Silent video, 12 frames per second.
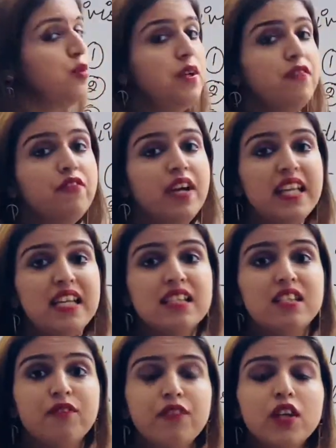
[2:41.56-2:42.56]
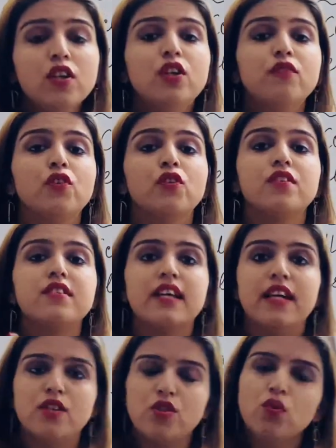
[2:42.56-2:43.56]
to be very difficult for the
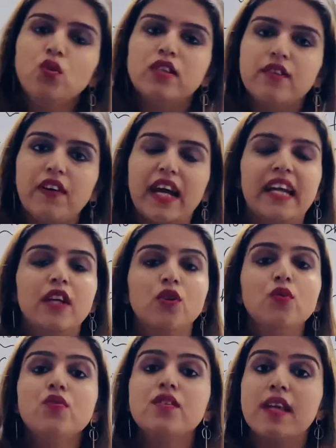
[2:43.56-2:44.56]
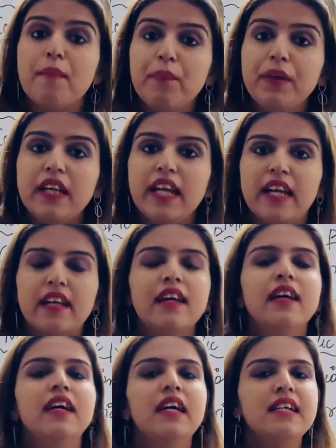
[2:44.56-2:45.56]
cells to divide, to separate.
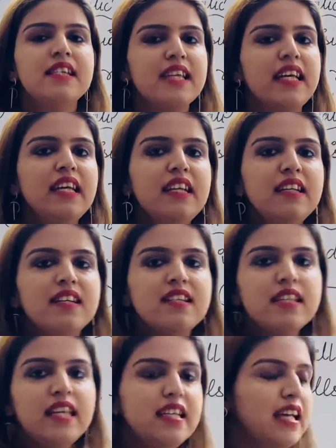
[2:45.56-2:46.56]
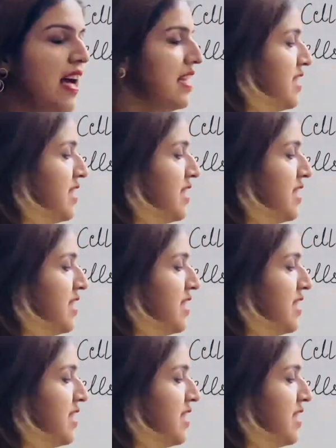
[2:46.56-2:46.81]
Second is it has